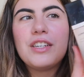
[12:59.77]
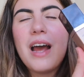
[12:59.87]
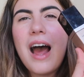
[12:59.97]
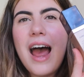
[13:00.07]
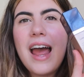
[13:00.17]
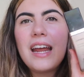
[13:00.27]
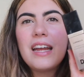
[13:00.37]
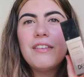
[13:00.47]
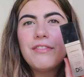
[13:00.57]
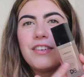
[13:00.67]
Now,
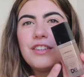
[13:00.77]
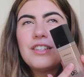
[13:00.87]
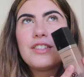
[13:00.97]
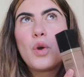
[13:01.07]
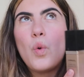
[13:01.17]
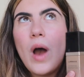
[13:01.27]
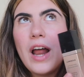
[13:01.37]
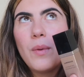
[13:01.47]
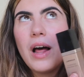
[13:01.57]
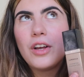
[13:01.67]
I finished this quite
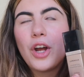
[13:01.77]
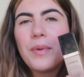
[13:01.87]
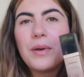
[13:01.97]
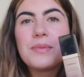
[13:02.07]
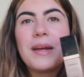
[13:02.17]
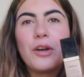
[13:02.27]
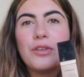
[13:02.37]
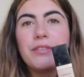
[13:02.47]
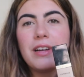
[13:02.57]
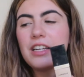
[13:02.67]
a while ago, but it was my
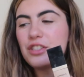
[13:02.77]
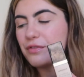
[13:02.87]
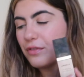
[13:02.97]
go-to foundation